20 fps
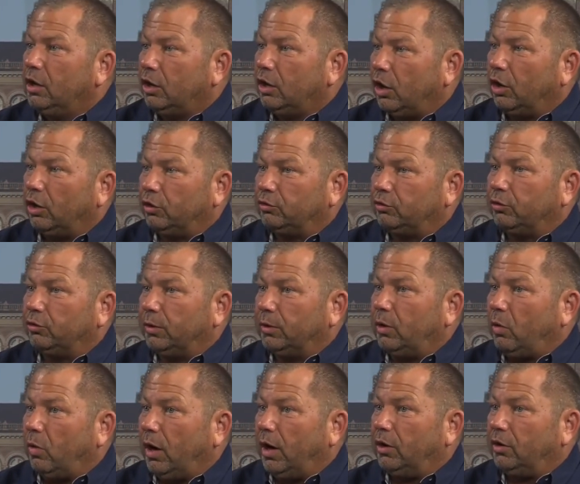cars are
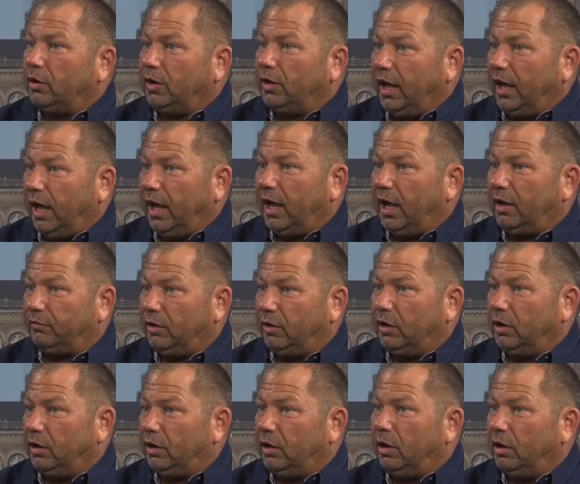required to have
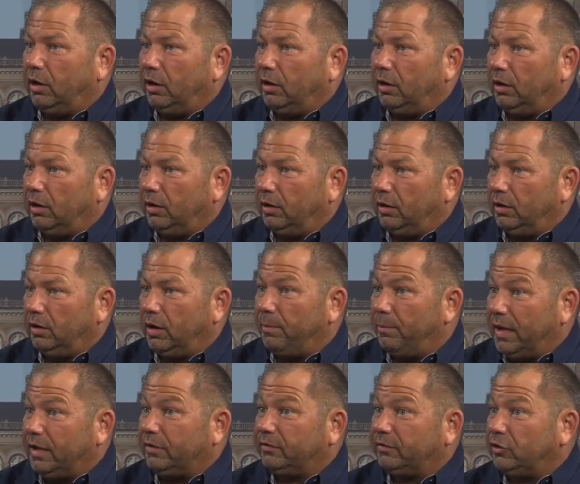a
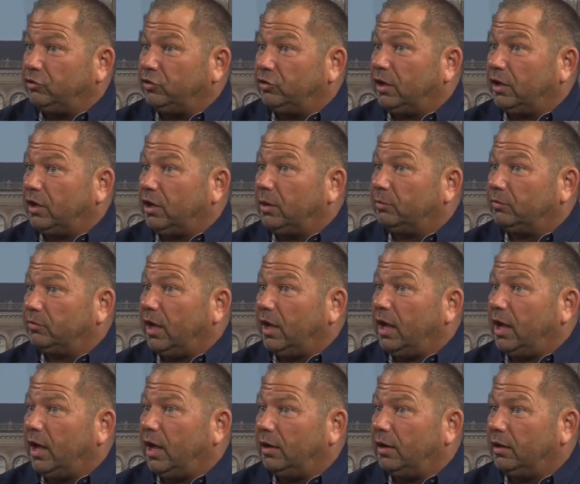message that comes
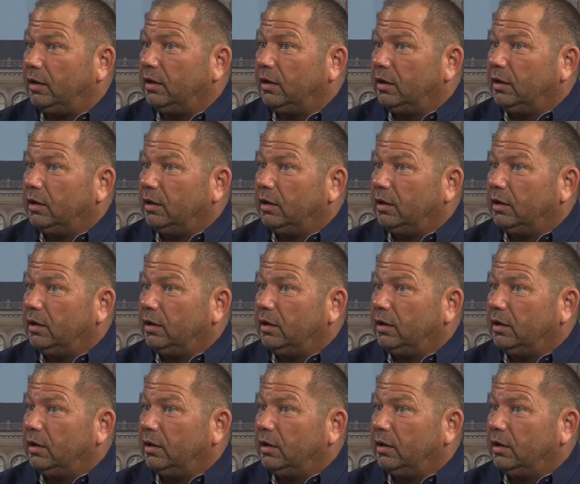on